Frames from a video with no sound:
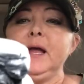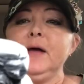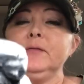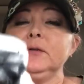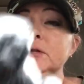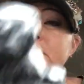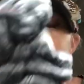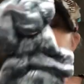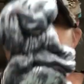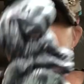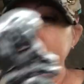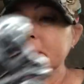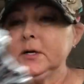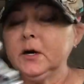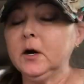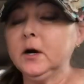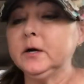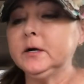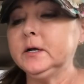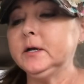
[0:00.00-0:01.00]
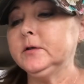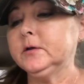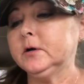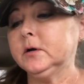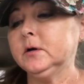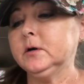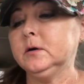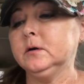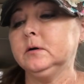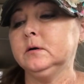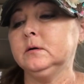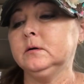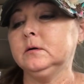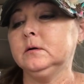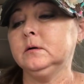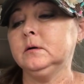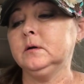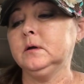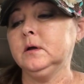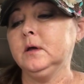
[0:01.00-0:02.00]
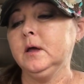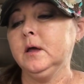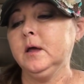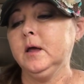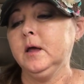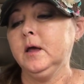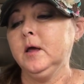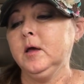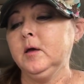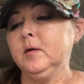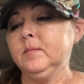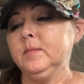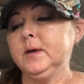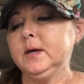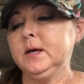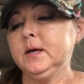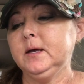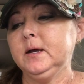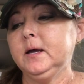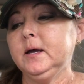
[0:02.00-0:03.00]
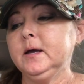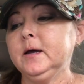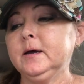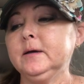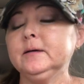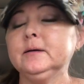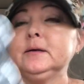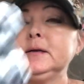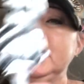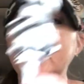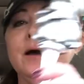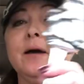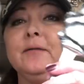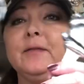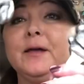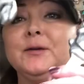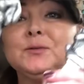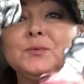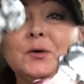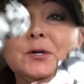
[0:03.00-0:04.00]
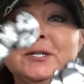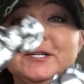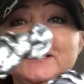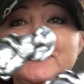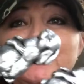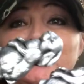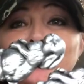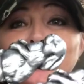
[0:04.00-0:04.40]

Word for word: I haven't looked really hard either. But yeah, these were just